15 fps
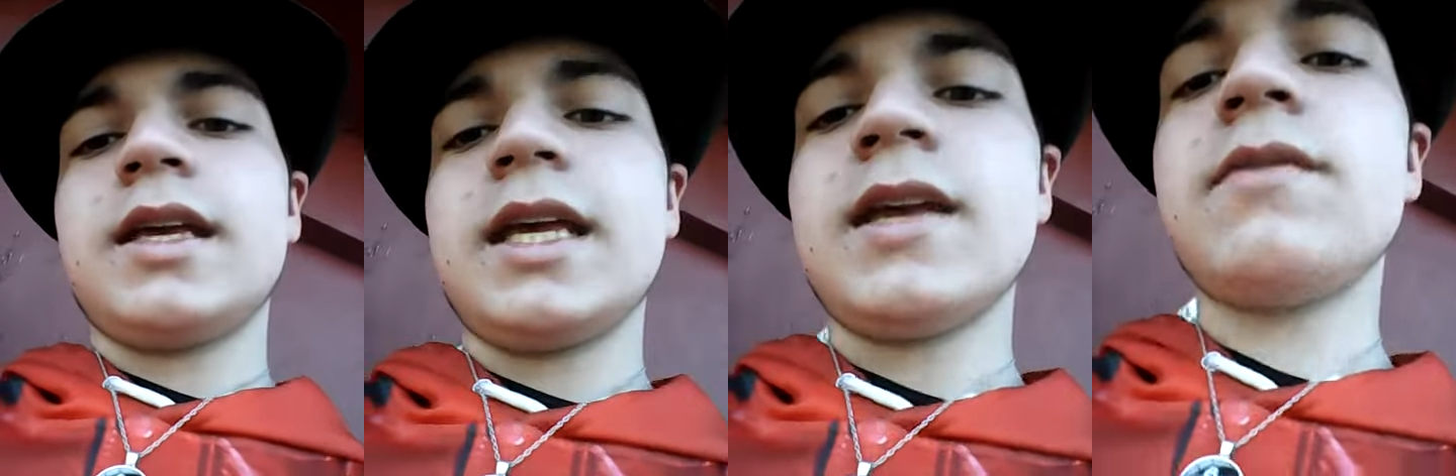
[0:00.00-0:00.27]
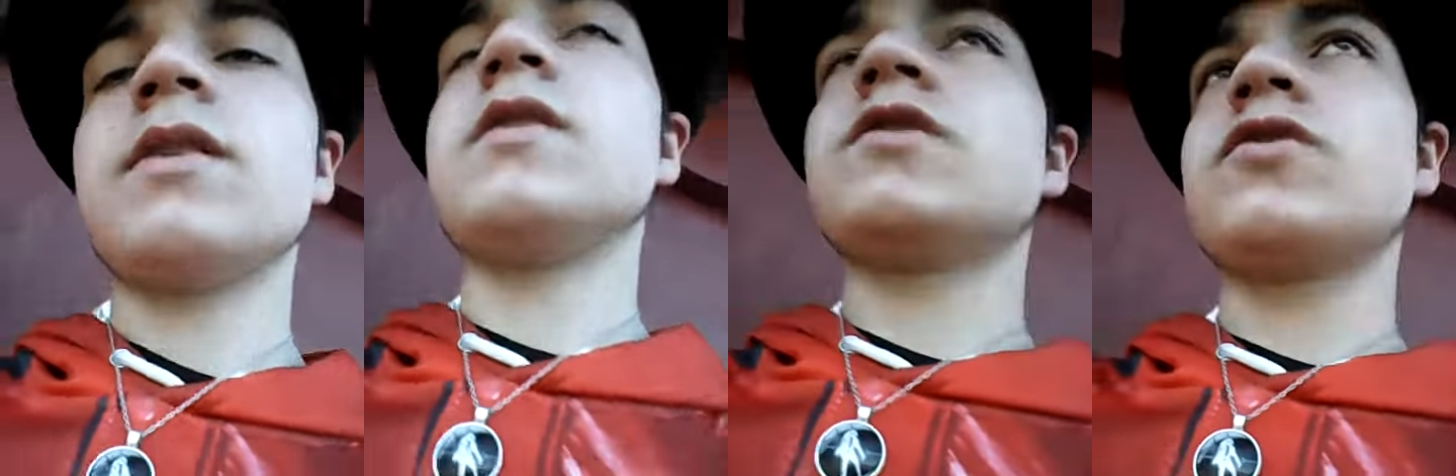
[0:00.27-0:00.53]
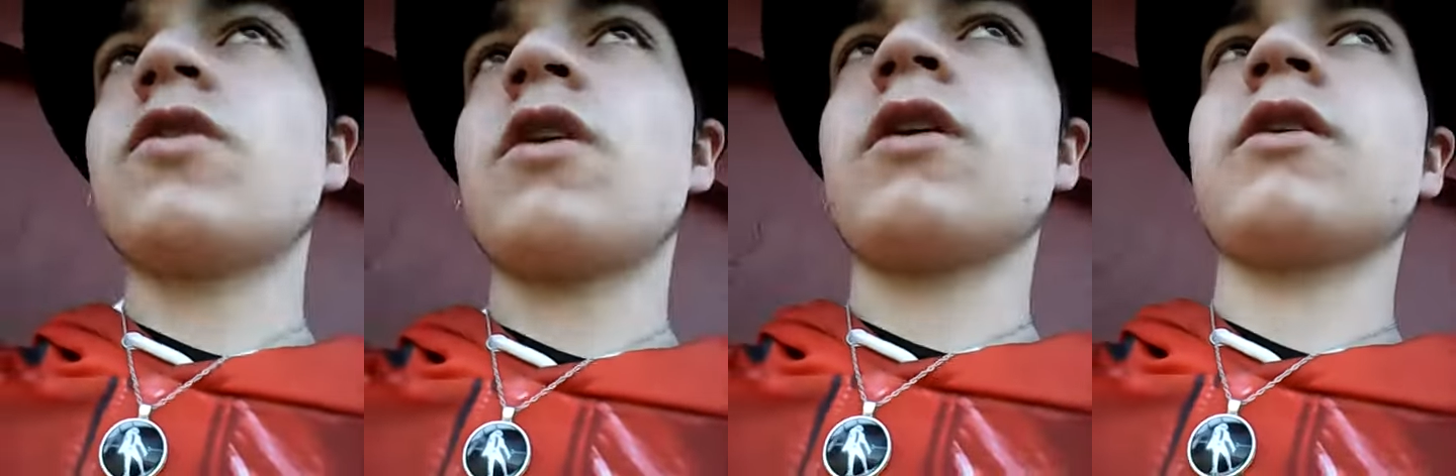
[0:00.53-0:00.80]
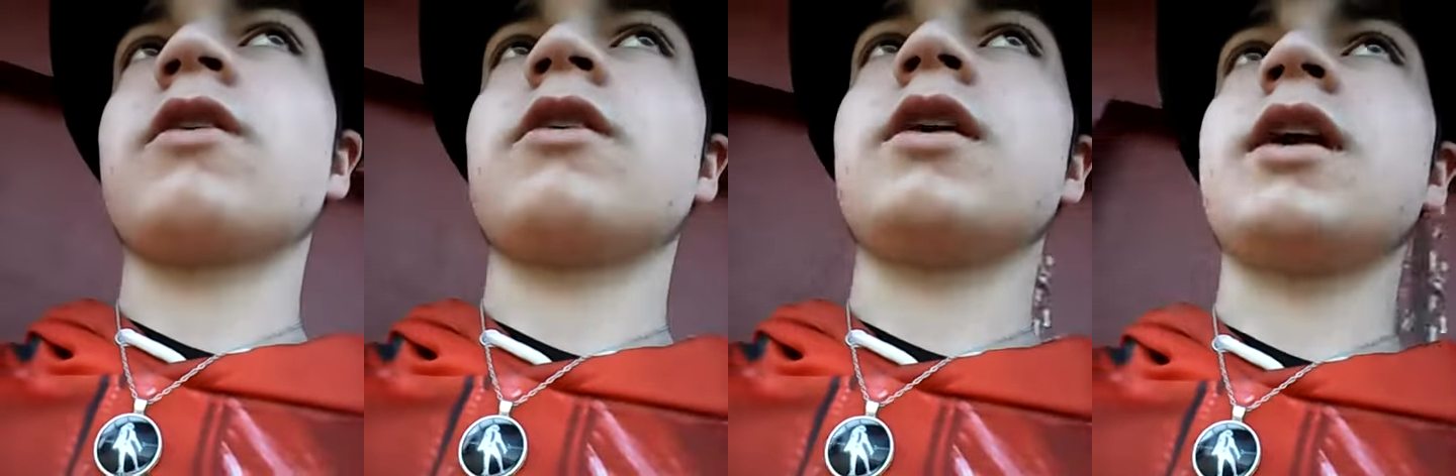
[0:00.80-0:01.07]
even
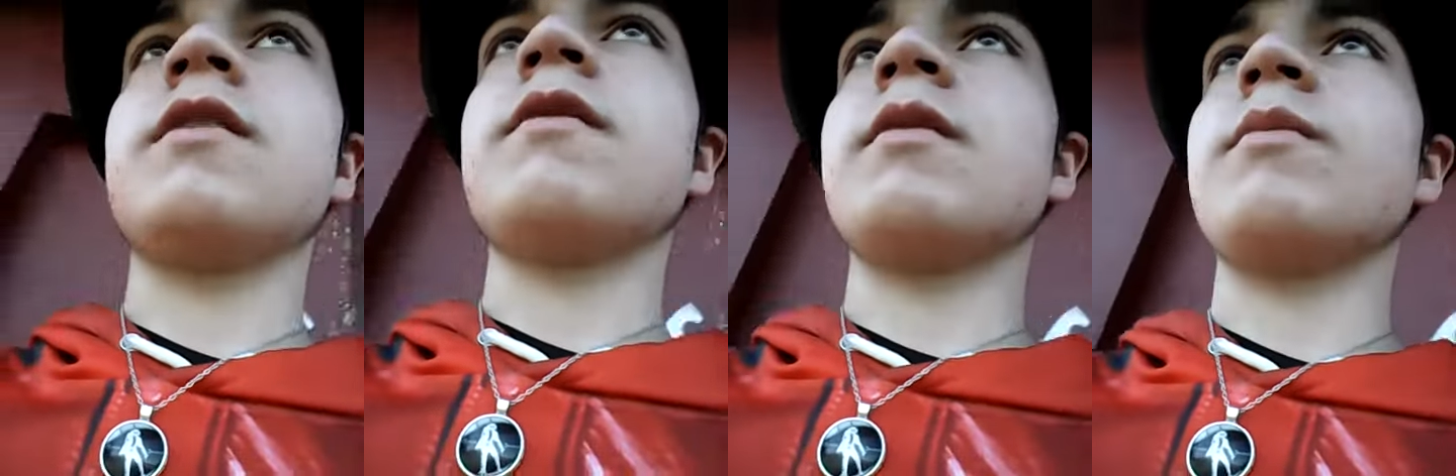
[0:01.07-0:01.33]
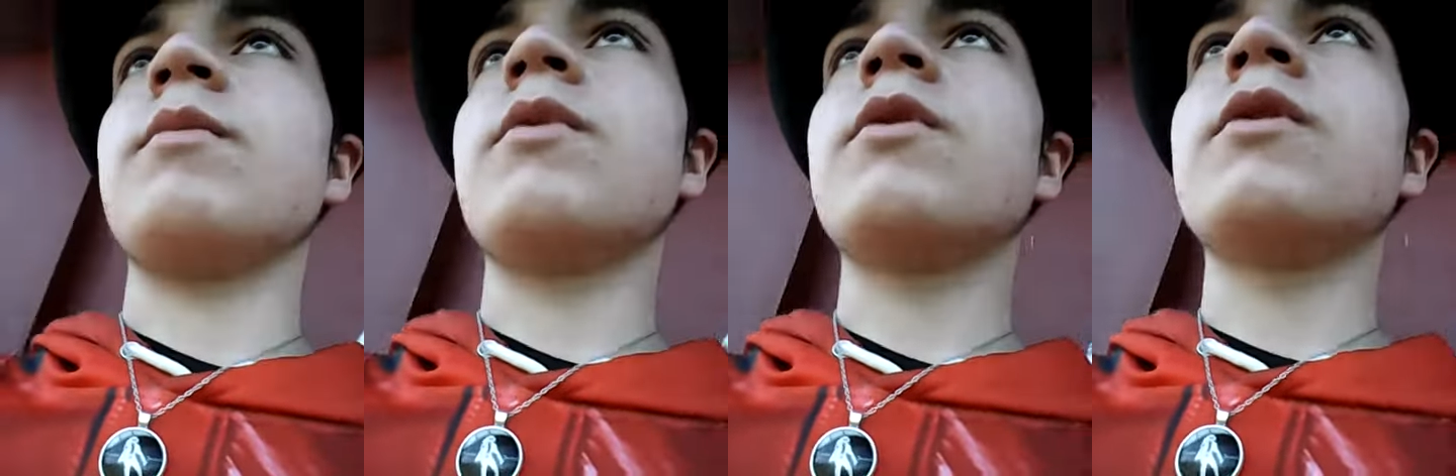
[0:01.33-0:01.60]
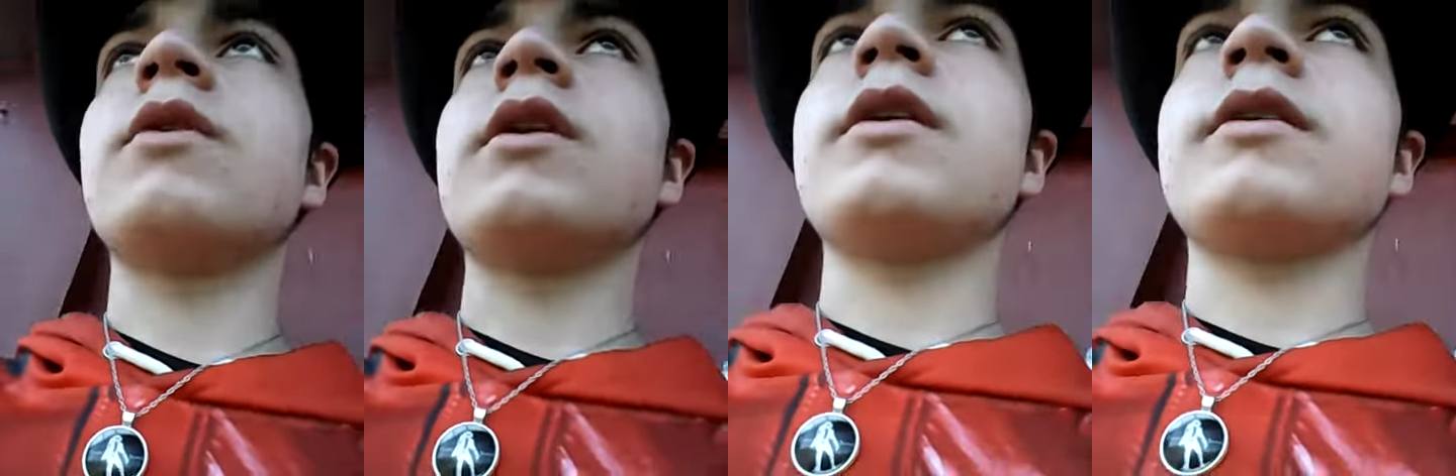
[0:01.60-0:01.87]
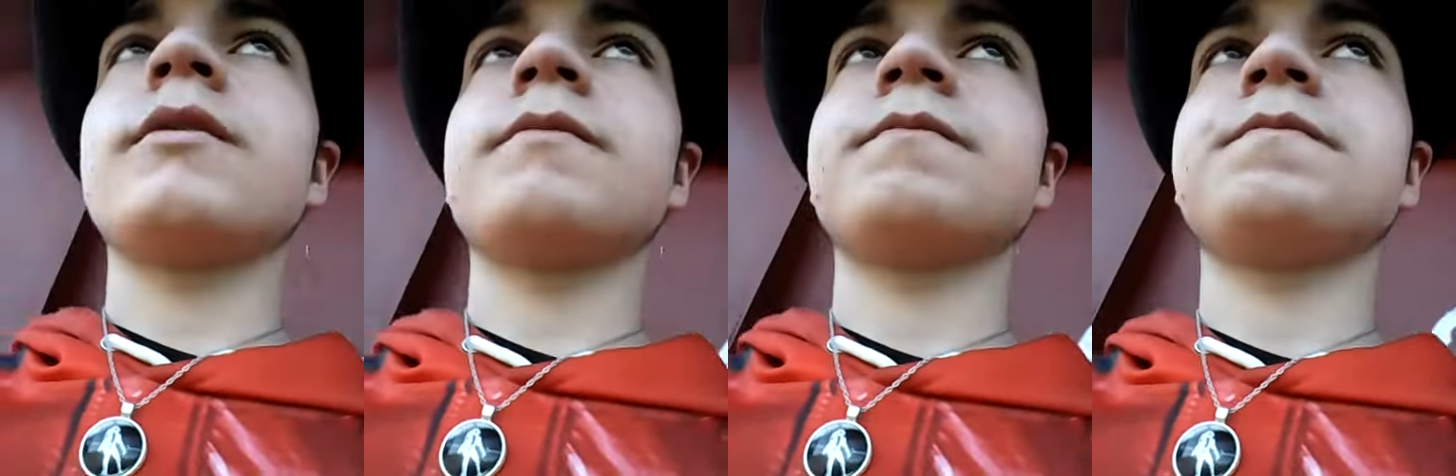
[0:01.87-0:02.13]
stronger, even
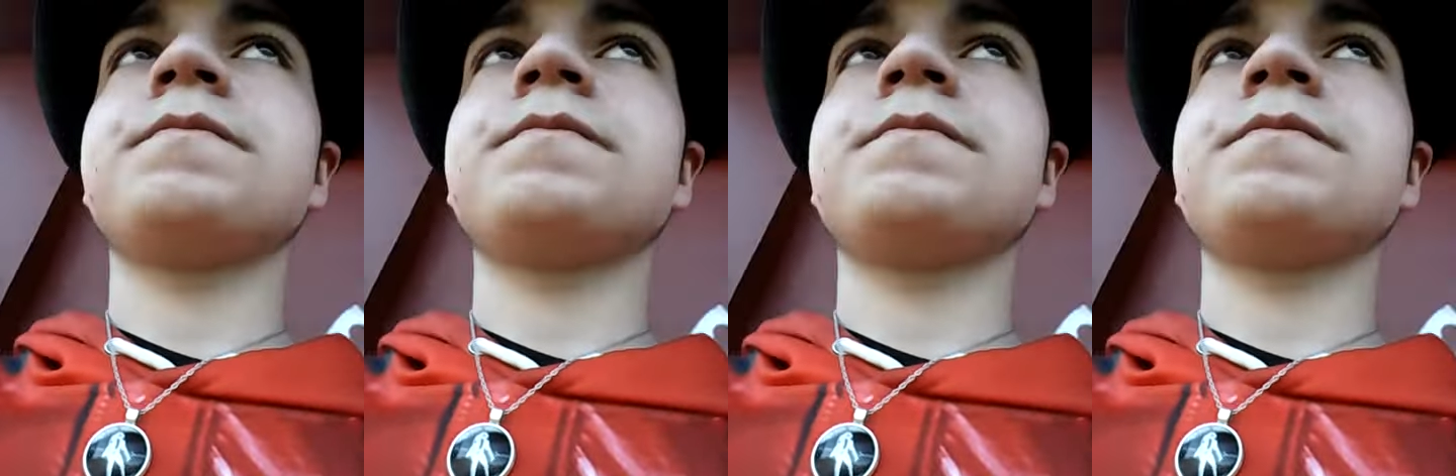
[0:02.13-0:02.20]
more